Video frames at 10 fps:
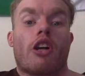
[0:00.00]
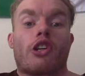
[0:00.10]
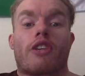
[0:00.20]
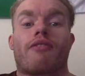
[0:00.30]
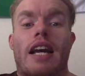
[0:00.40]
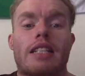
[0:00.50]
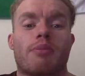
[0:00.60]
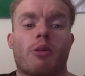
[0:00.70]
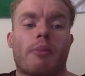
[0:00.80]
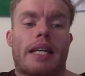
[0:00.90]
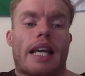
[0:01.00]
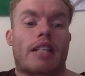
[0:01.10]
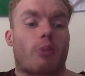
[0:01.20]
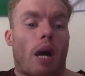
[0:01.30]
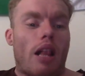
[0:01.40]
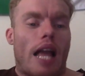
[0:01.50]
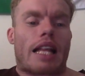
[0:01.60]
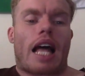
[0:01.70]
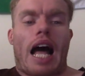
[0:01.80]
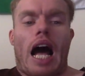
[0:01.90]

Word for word: You can Facebook me as well at